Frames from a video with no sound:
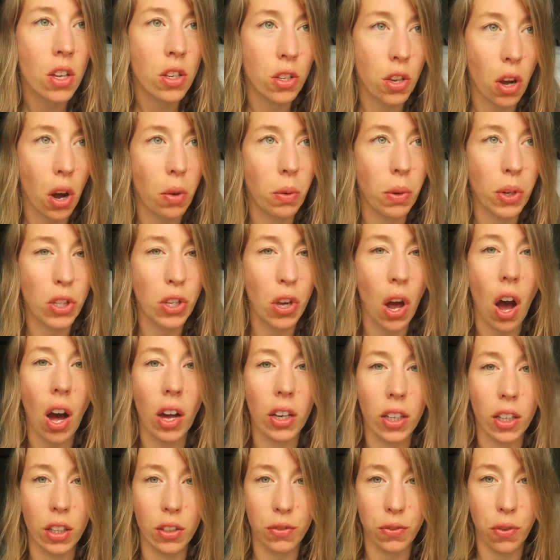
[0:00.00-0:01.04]
So I was
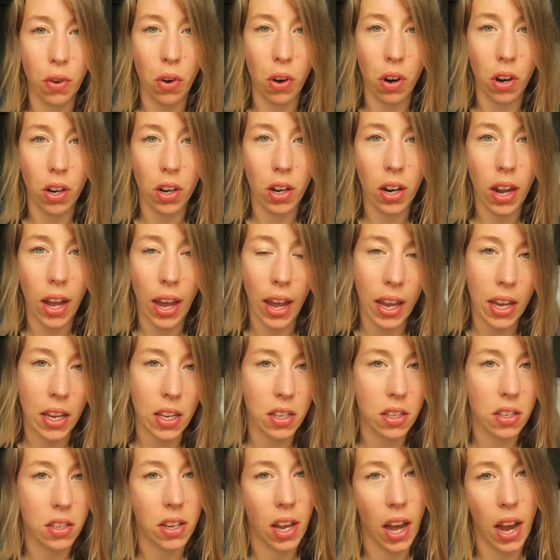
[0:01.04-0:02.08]
on it for
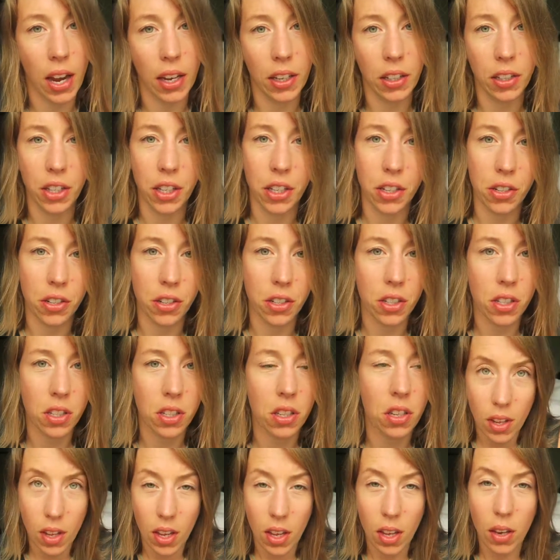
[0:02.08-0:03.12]
8-9 years.
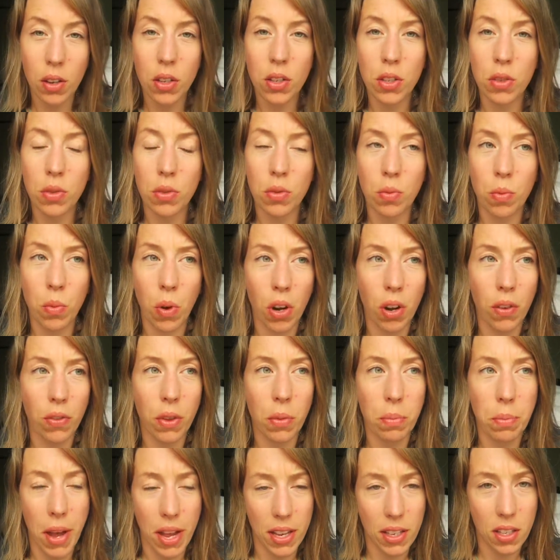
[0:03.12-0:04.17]
It is one of
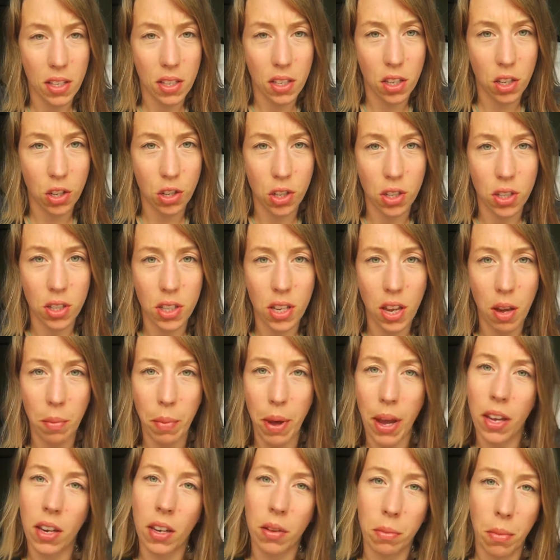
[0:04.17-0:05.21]
the best decisions I
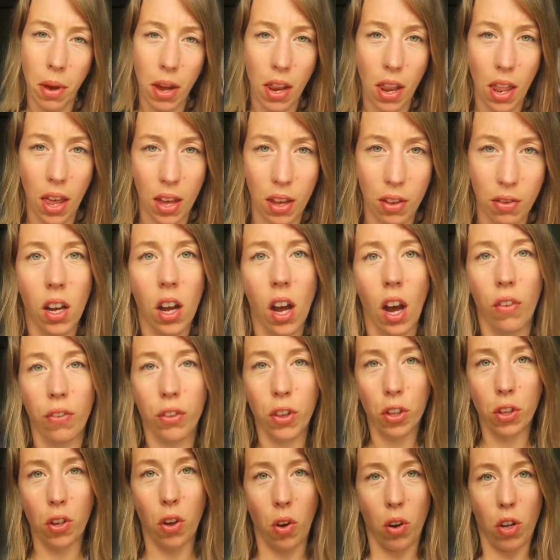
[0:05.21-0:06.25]
made in my life.
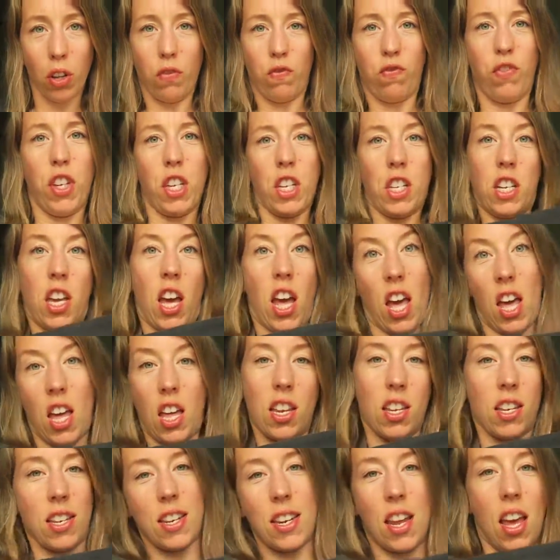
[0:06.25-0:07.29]
After going
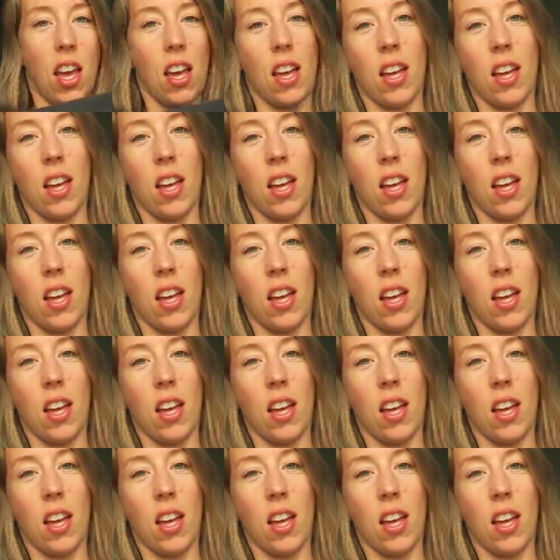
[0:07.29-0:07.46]
vegan,